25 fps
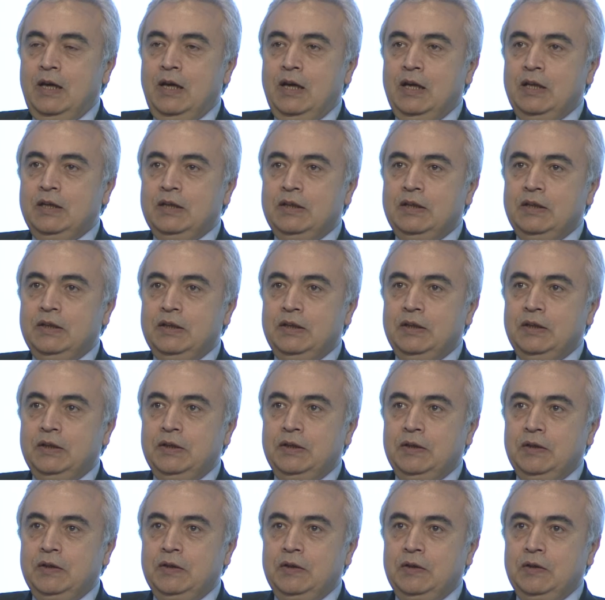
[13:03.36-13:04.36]
and
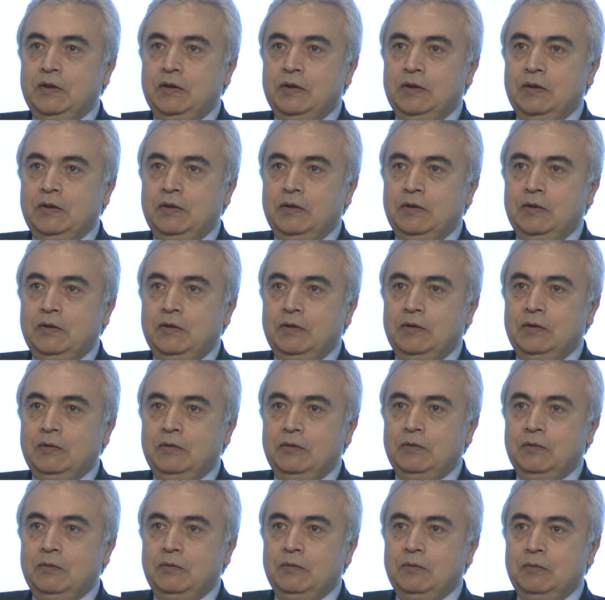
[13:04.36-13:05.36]

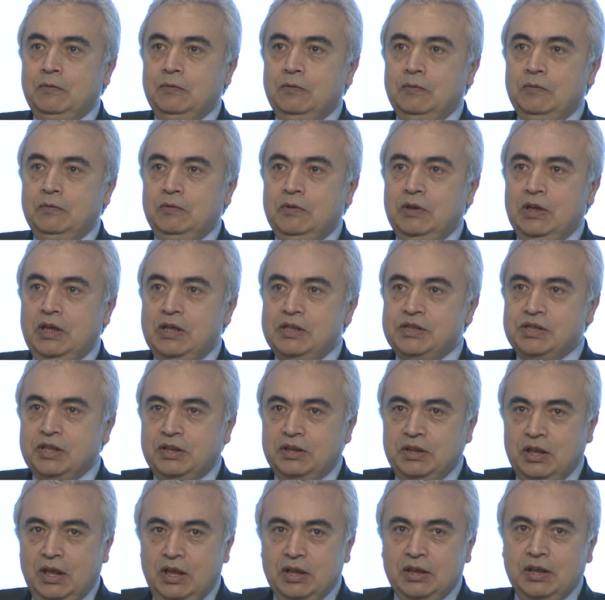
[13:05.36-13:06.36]
there is a
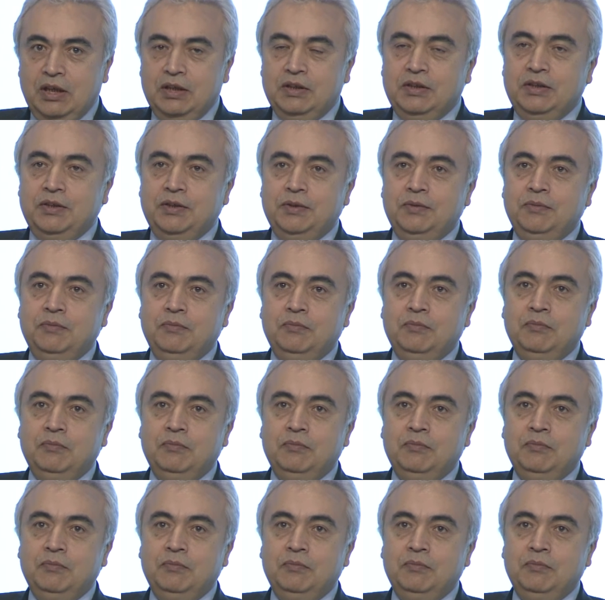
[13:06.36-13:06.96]
target,